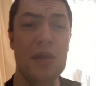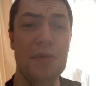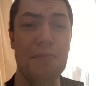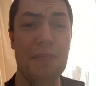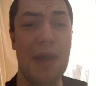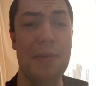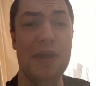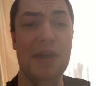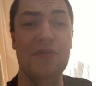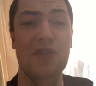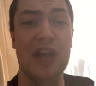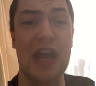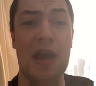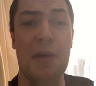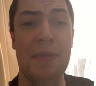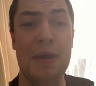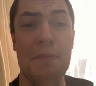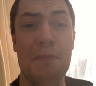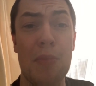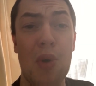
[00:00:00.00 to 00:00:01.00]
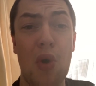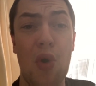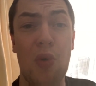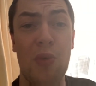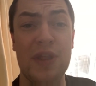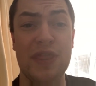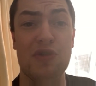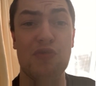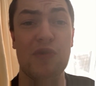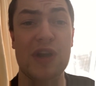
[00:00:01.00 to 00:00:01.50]
maybe even get a bit more
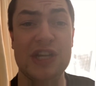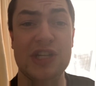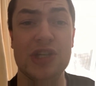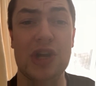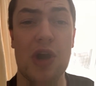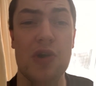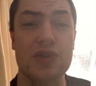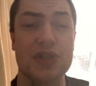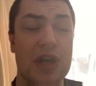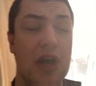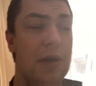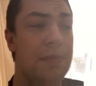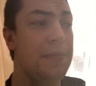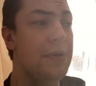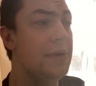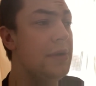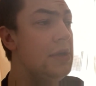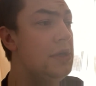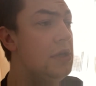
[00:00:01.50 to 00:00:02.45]
when the reach goes up.